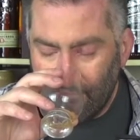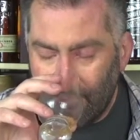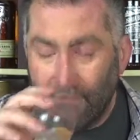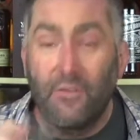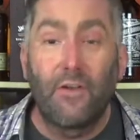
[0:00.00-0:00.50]

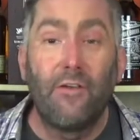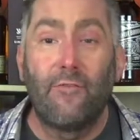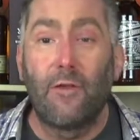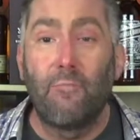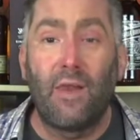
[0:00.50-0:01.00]
very,
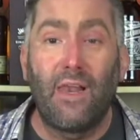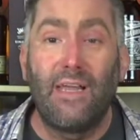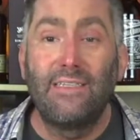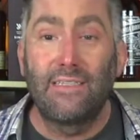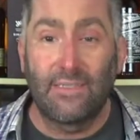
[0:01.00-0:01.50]
very
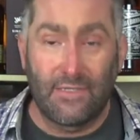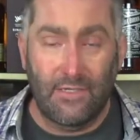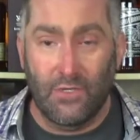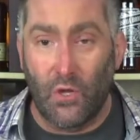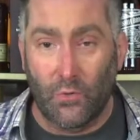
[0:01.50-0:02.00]
pleasant
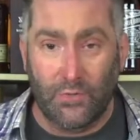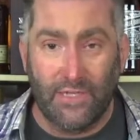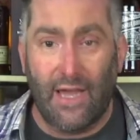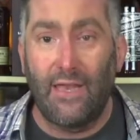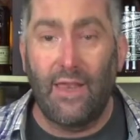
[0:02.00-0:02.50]
nose.
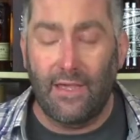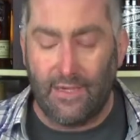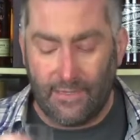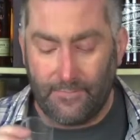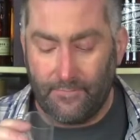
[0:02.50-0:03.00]
I like
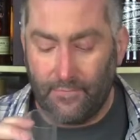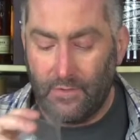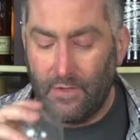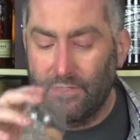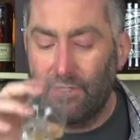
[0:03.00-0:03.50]
it.
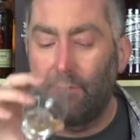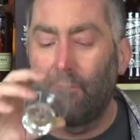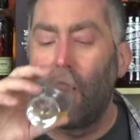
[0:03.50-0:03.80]
So,